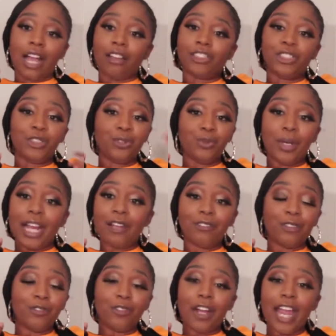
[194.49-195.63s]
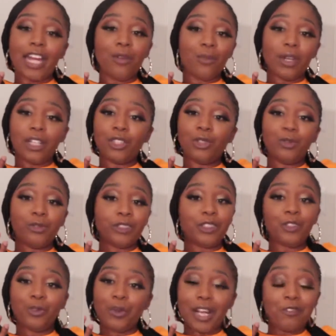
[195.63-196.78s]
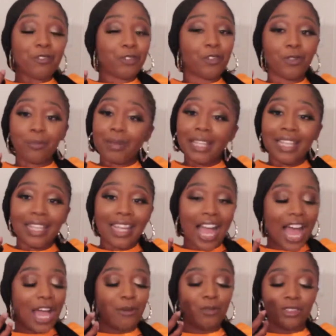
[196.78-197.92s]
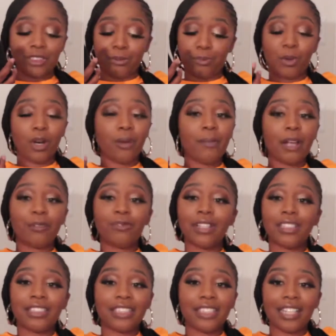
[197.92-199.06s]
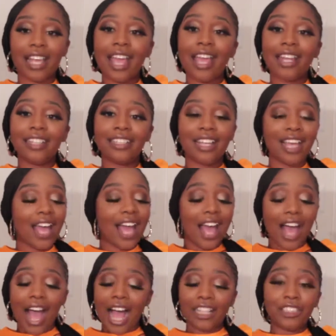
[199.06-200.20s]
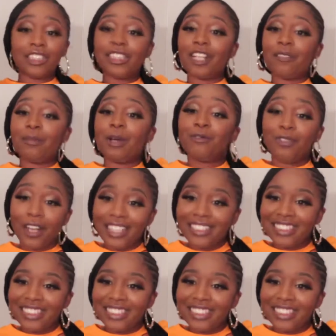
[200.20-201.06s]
I'll do whatever for anyone who will do whatever for me. I will support my friends to the end. I just love my friends.